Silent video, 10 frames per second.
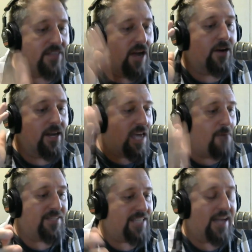They're going to
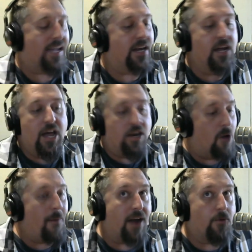keep attacking it
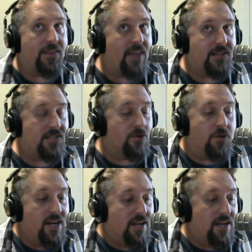no matter what they do.